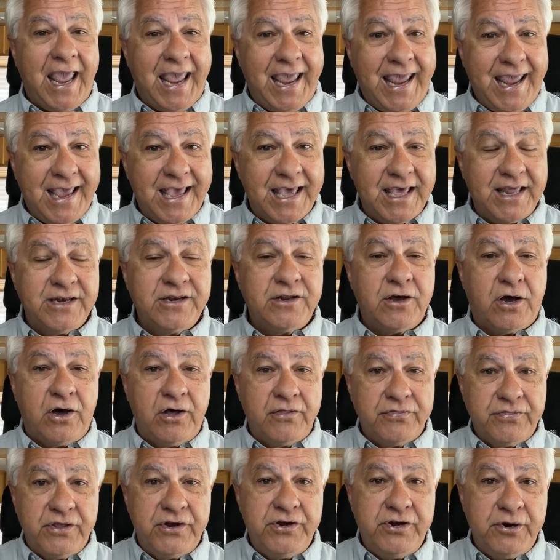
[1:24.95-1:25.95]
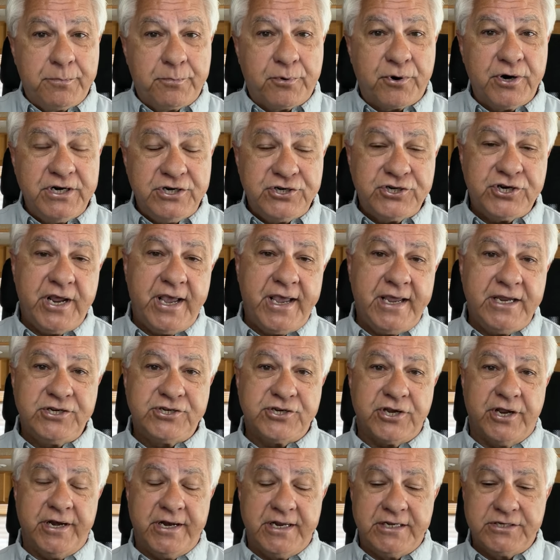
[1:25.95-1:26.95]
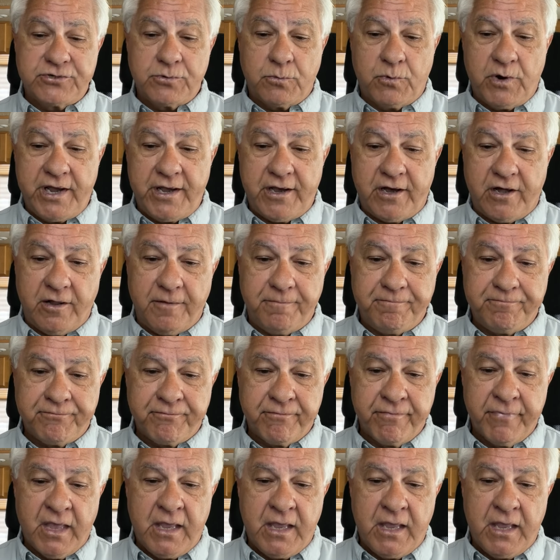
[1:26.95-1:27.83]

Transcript: and on the depreciation as well.